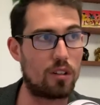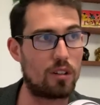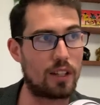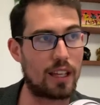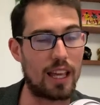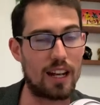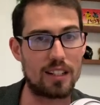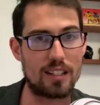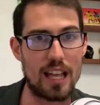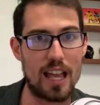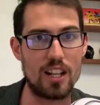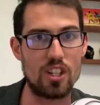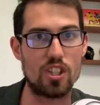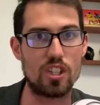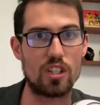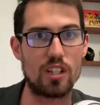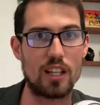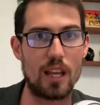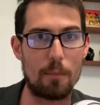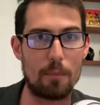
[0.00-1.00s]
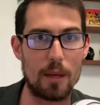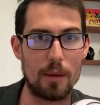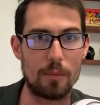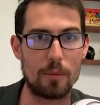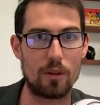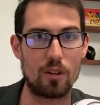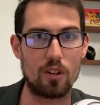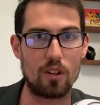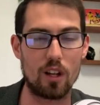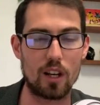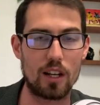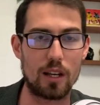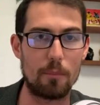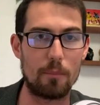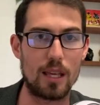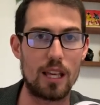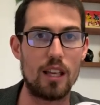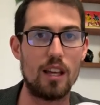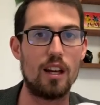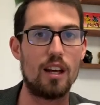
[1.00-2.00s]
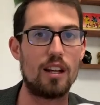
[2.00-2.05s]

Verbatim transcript: to get attention, to get people to look at me,